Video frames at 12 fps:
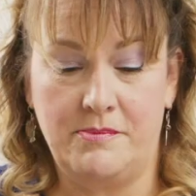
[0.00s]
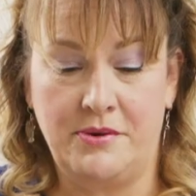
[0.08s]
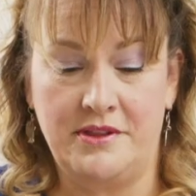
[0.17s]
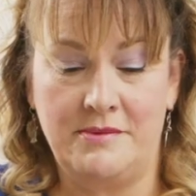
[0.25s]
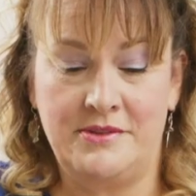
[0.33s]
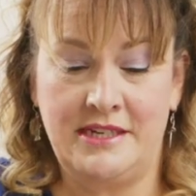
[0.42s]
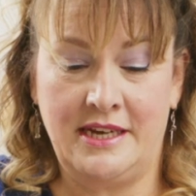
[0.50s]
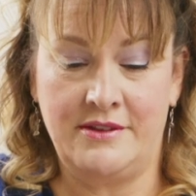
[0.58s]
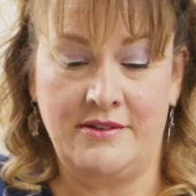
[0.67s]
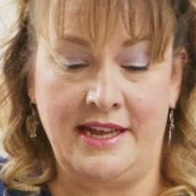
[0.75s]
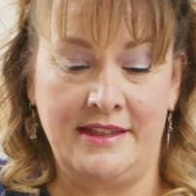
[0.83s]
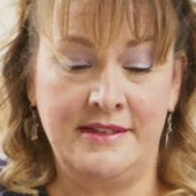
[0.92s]
put them
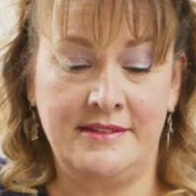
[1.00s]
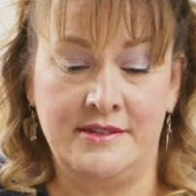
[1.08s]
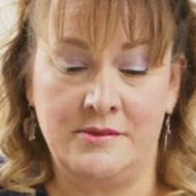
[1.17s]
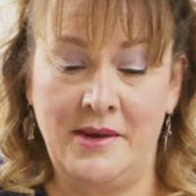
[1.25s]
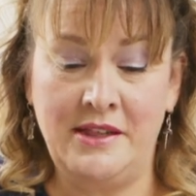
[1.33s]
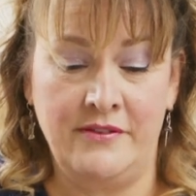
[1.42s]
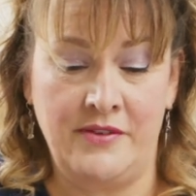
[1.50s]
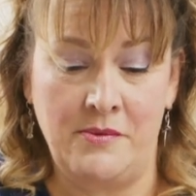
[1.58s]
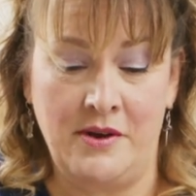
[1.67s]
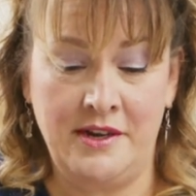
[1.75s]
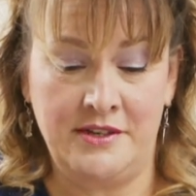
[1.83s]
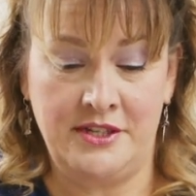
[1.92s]
together like this as well if you
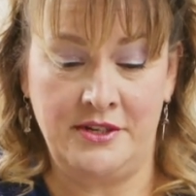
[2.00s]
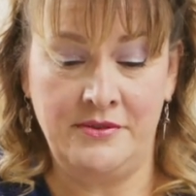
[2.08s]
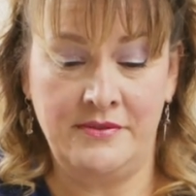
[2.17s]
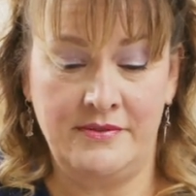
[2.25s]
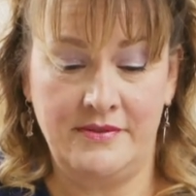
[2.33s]
wanted to.